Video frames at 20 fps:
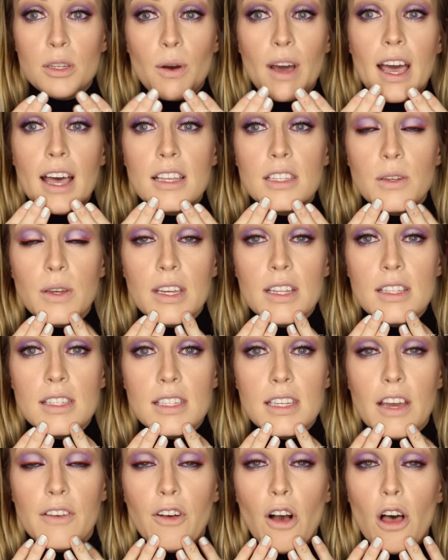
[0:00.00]
So as you can
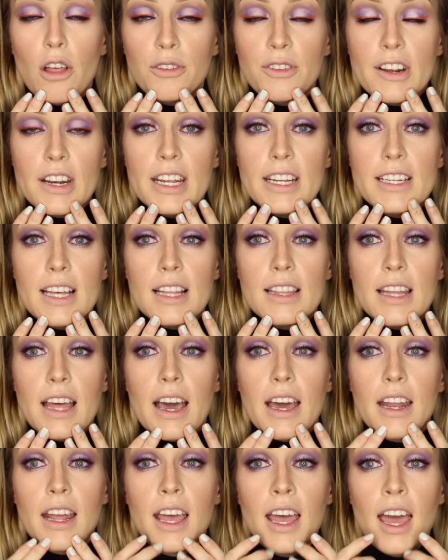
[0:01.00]
see, I've already done
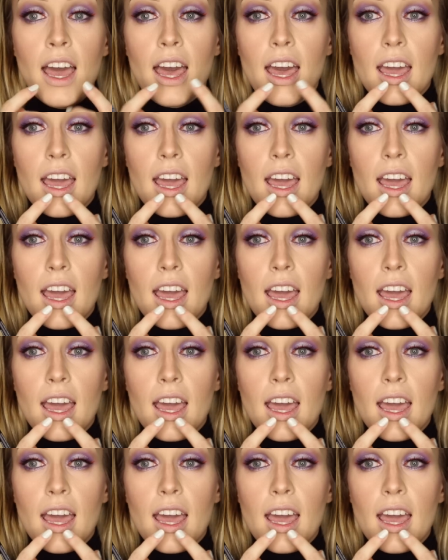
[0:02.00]
that.